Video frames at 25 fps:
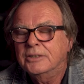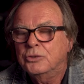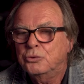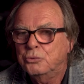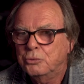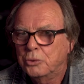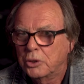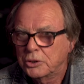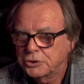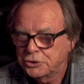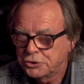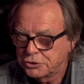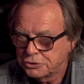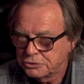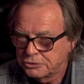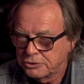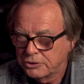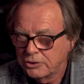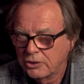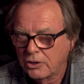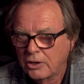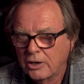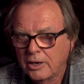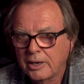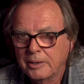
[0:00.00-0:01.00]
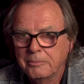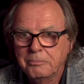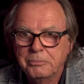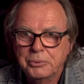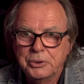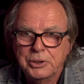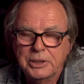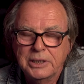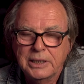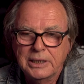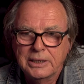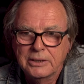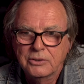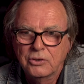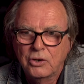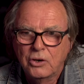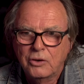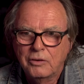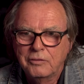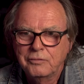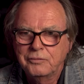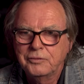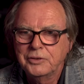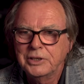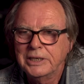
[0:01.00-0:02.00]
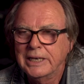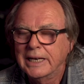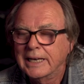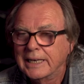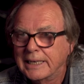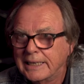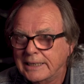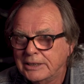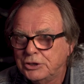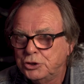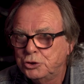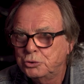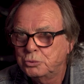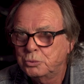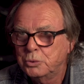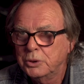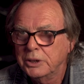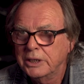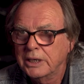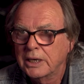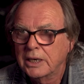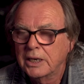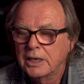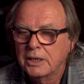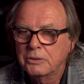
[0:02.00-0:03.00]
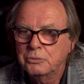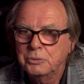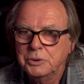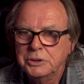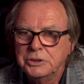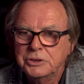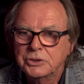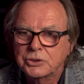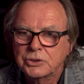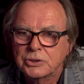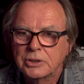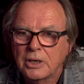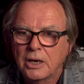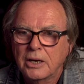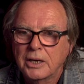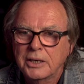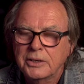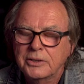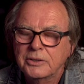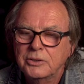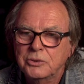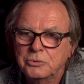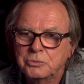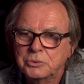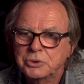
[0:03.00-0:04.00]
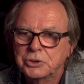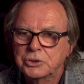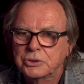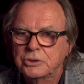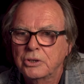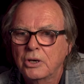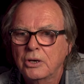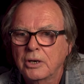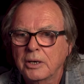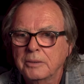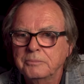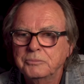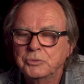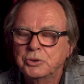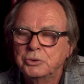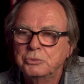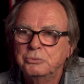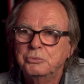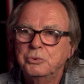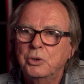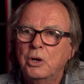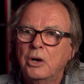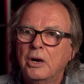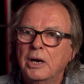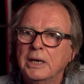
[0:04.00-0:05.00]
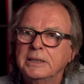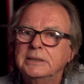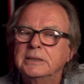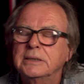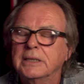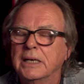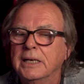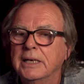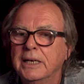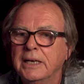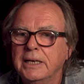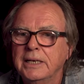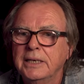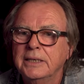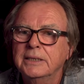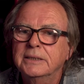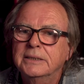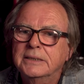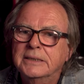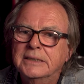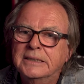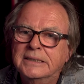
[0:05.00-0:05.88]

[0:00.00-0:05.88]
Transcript: Roger and I, being of the age we are, we decided it was time to write a